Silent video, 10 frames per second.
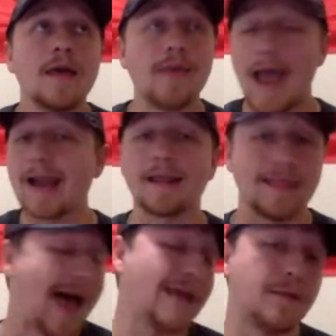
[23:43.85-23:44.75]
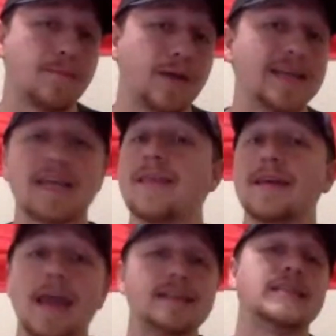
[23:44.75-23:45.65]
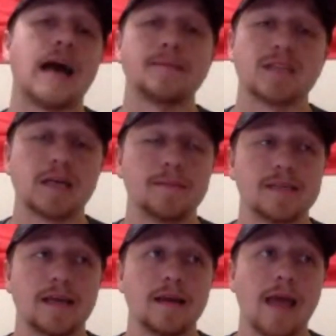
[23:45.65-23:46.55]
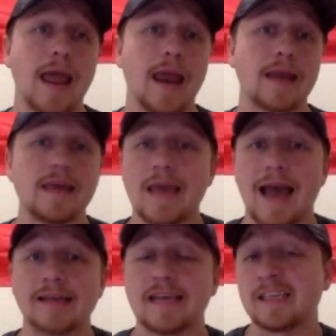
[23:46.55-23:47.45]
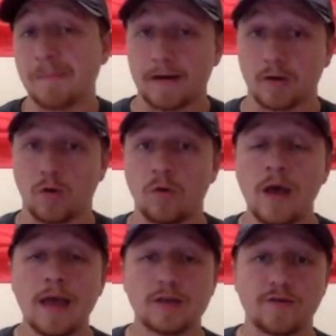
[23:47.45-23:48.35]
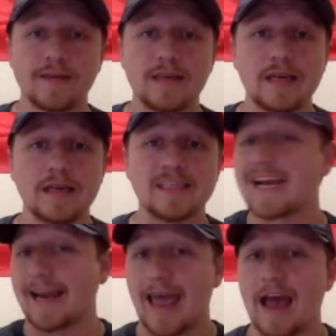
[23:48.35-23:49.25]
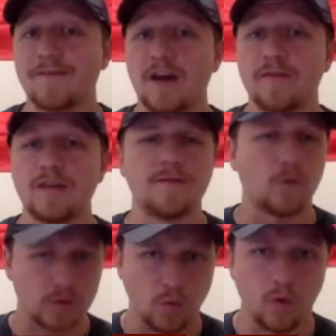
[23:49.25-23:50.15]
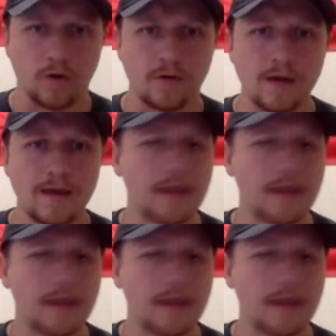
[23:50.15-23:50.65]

They had a lot of big plays. And then Casey Thompson comes in and he has a spectacle during the second half of the fourth quarter,